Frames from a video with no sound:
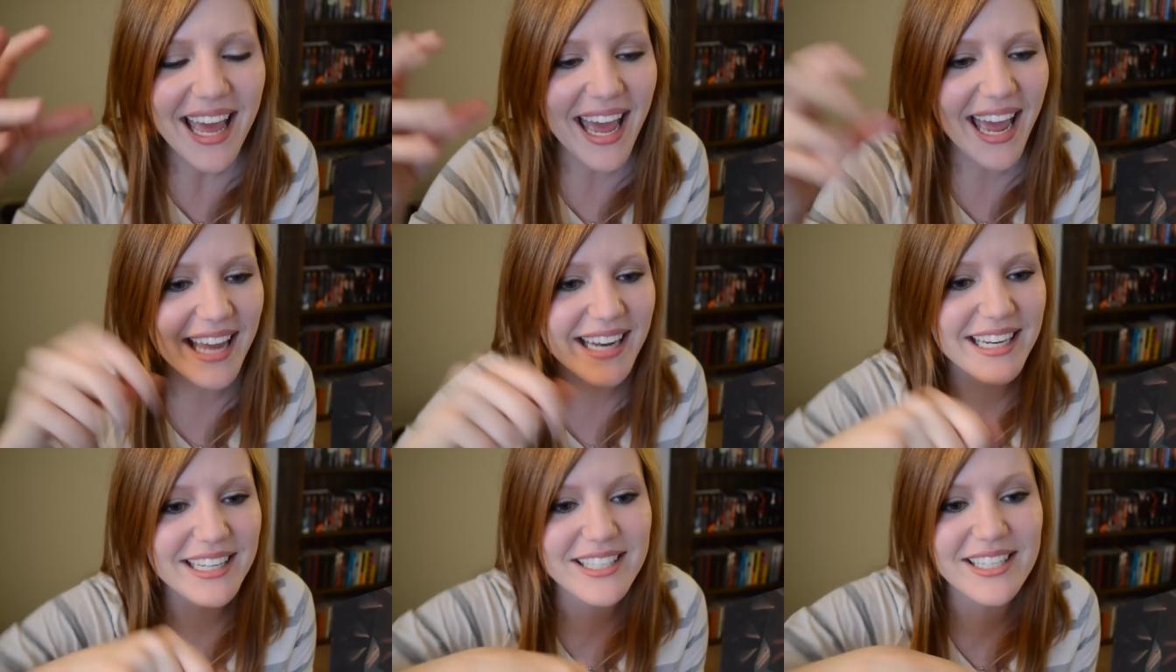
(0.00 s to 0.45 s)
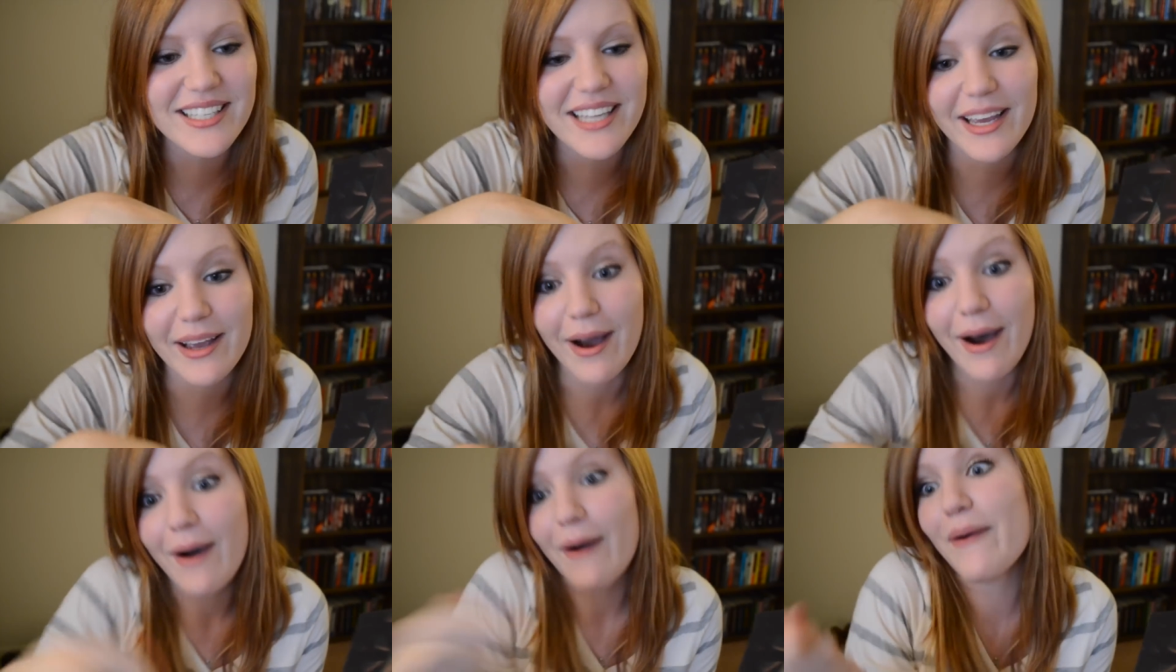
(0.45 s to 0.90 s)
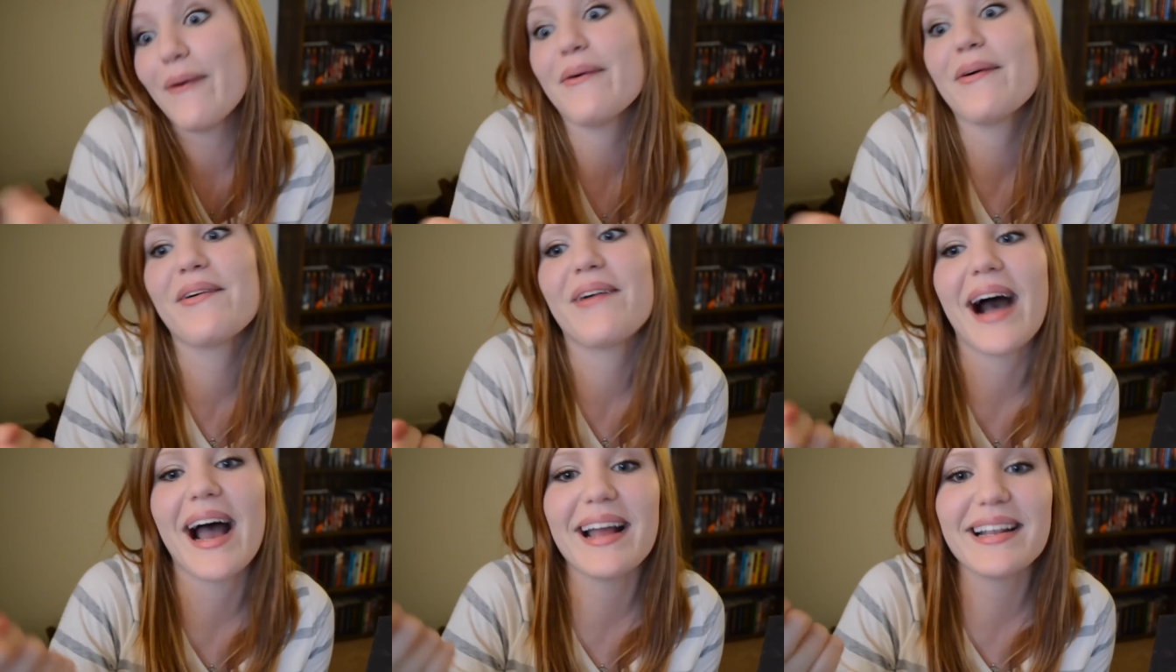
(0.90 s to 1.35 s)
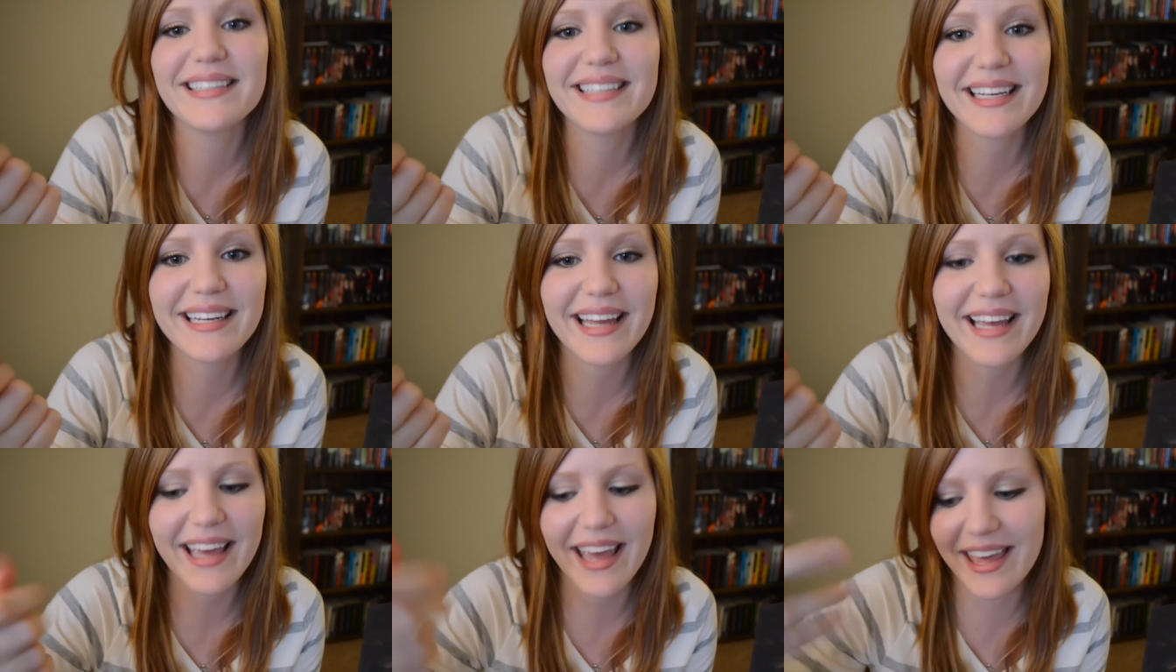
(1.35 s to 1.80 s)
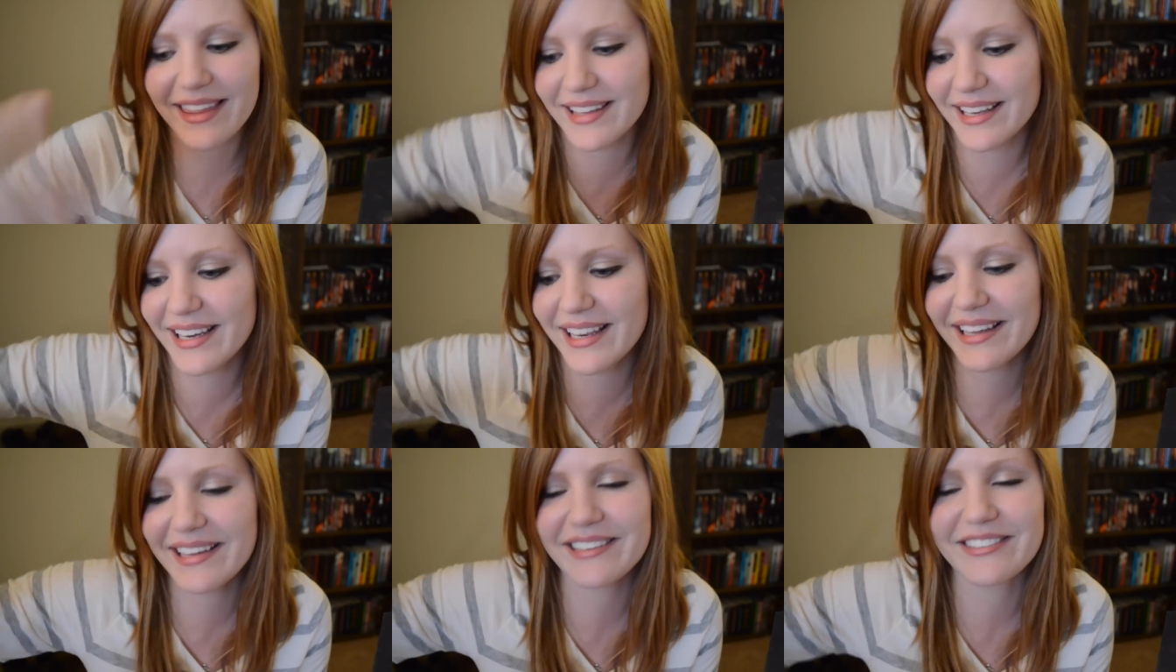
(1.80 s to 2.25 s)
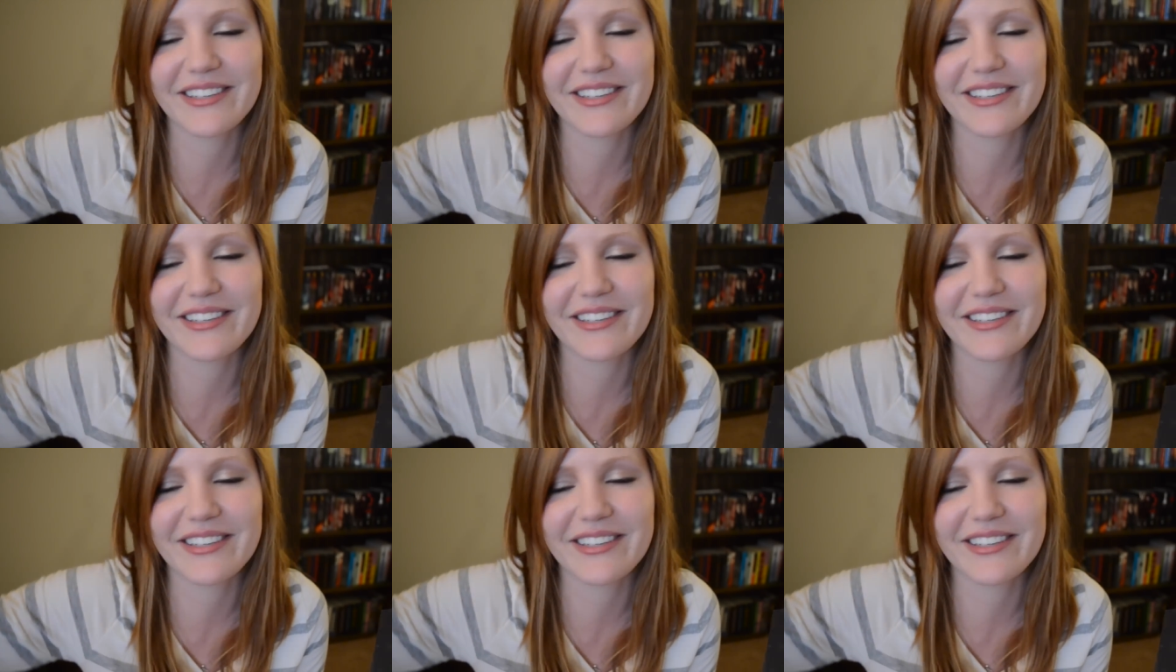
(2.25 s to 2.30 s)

and he's just like, oh, I did it, and then he